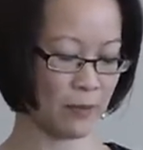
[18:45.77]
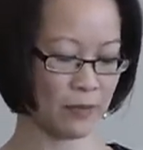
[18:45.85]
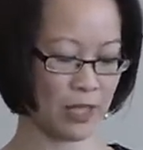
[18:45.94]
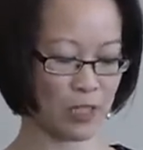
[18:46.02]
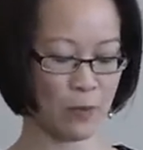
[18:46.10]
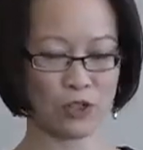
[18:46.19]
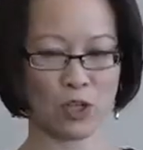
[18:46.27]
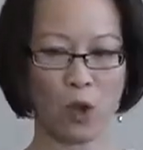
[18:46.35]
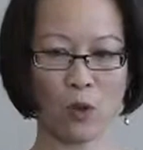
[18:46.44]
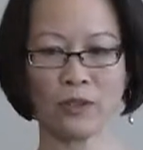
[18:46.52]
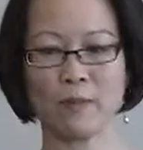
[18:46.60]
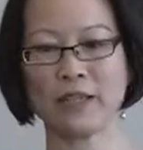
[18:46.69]
that's supposed to
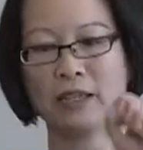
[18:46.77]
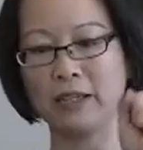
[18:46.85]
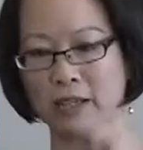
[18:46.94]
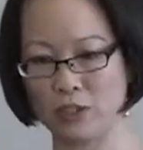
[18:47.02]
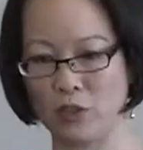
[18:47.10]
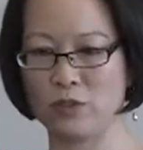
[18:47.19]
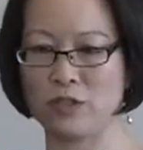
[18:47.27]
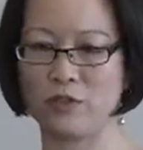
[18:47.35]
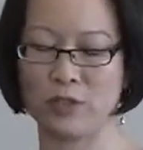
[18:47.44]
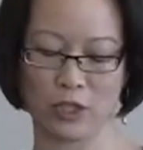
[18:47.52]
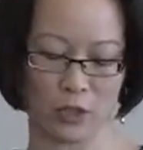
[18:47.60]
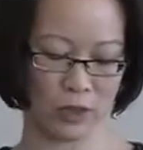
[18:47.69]
hold the money and then use it for
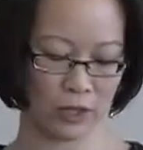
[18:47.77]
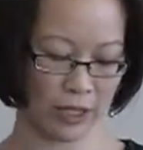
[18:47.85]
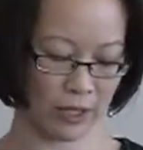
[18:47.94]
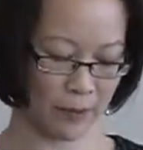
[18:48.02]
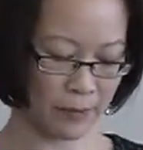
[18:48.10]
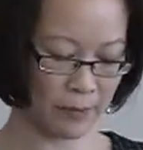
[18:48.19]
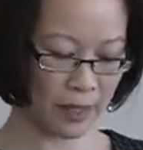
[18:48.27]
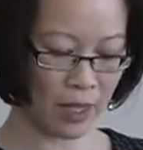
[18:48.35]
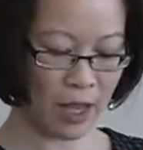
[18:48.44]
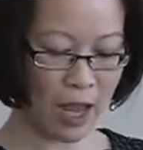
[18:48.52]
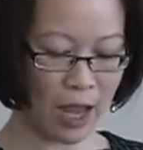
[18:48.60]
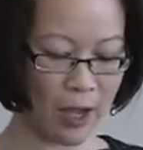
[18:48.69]
the Youth League.
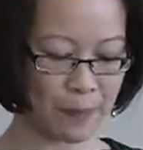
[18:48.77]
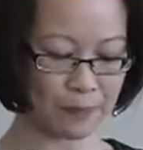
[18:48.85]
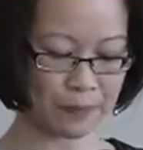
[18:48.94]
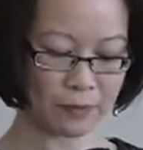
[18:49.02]
And